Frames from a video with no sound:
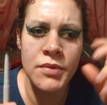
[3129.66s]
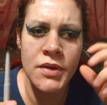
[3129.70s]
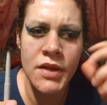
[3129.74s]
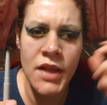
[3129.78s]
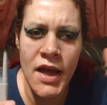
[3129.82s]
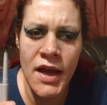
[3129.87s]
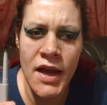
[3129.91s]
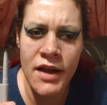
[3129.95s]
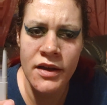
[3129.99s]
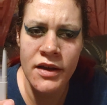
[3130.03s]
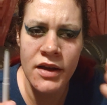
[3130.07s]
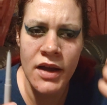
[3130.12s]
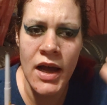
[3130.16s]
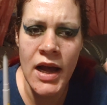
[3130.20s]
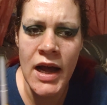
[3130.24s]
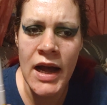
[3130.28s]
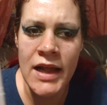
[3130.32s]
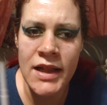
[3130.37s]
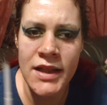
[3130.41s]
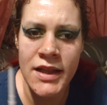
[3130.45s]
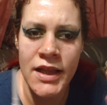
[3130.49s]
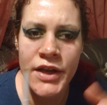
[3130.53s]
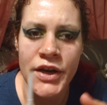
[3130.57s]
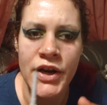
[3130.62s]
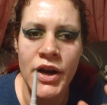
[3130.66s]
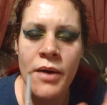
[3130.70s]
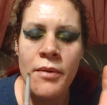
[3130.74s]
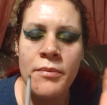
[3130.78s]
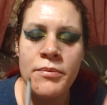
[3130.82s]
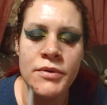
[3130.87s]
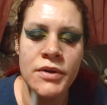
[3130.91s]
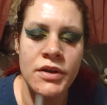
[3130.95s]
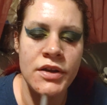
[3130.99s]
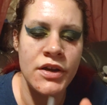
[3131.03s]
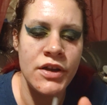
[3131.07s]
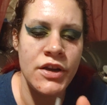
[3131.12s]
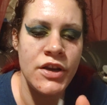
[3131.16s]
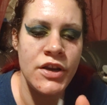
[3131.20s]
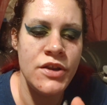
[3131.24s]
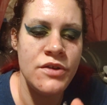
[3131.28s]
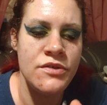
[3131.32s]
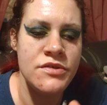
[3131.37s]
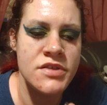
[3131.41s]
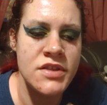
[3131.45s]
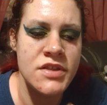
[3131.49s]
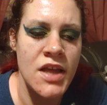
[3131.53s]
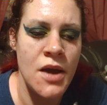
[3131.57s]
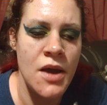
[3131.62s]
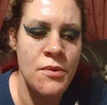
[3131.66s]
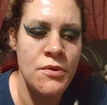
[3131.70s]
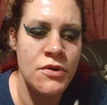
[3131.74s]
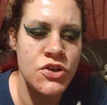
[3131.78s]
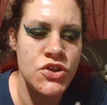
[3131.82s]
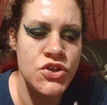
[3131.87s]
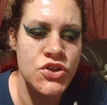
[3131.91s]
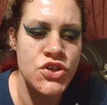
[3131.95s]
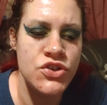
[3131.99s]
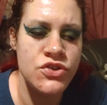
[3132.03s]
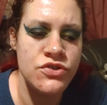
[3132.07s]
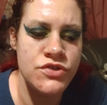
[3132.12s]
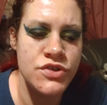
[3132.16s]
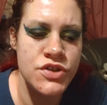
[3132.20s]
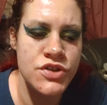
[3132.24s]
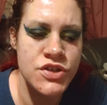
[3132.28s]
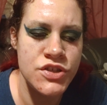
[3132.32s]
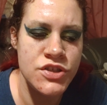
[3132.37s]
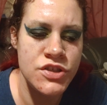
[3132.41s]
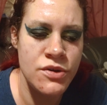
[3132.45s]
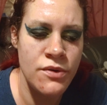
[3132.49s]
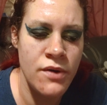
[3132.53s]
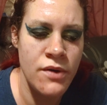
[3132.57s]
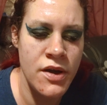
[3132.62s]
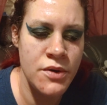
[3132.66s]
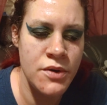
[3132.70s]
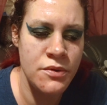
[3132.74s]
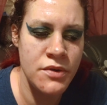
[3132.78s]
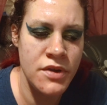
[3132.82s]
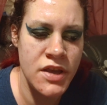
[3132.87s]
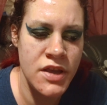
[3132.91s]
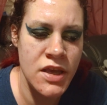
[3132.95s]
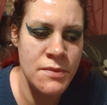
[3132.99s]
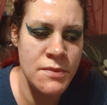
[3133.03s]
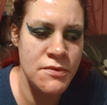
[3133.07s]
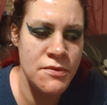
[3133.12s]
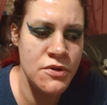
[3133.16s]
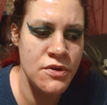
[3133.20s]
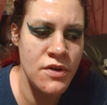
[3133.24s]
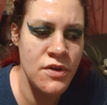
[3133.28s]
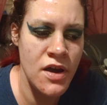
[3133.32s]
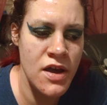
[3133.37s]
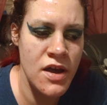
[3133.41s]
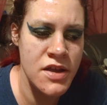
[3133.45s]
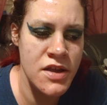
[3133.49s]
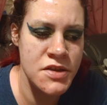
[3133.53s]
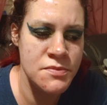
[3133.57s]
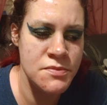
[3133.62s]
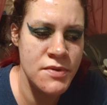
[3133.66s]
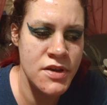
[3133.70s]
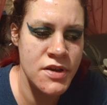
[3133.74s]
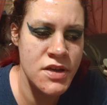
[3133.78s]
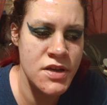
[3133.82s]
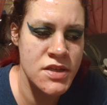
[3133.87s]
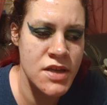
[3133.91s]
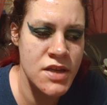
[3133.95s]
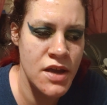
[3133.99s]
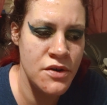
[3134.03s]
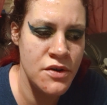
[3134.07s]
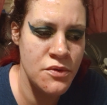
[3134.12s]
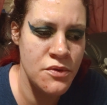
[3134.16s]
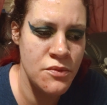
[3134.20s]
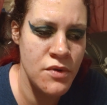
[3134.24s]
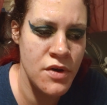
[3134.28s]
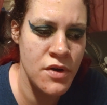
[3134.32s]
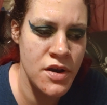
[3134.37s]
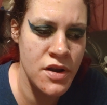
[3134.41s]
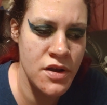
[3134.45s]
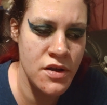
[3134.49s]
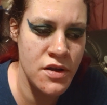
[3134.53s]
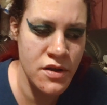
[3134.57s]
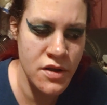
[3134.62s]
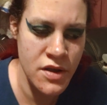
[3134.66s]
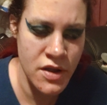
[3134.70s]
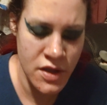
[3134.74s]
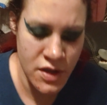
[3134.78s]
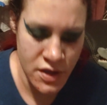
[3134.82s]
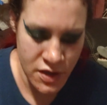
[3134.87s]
black eyeliner. I'm gonna use that one just so I don't keep you guys, because I don't want to,